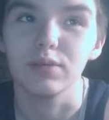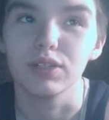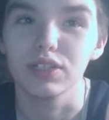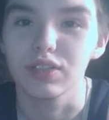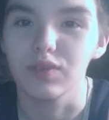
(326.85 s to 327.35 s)

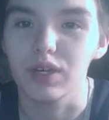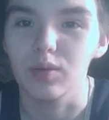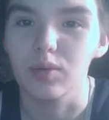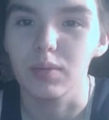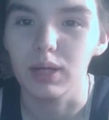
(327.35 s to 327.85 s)
which is
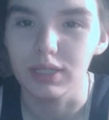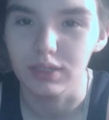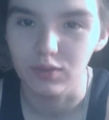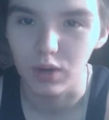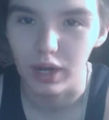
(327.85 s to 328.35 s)
available Mondays
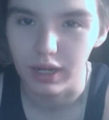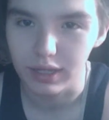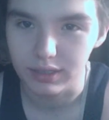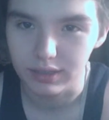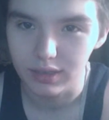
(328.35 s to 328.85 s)
and
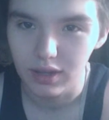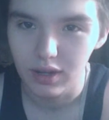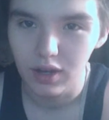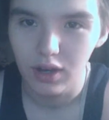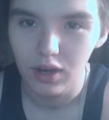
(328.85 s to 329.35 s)
Fridays,
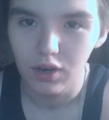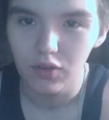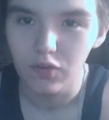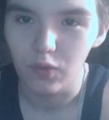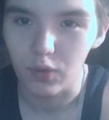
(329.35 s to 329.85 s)

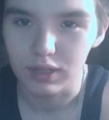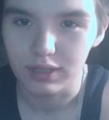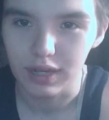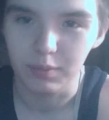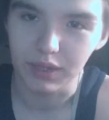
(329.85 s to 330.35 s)
4 to
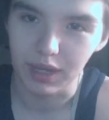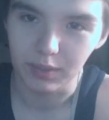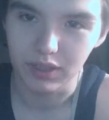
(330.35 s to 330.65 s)
10 p.m.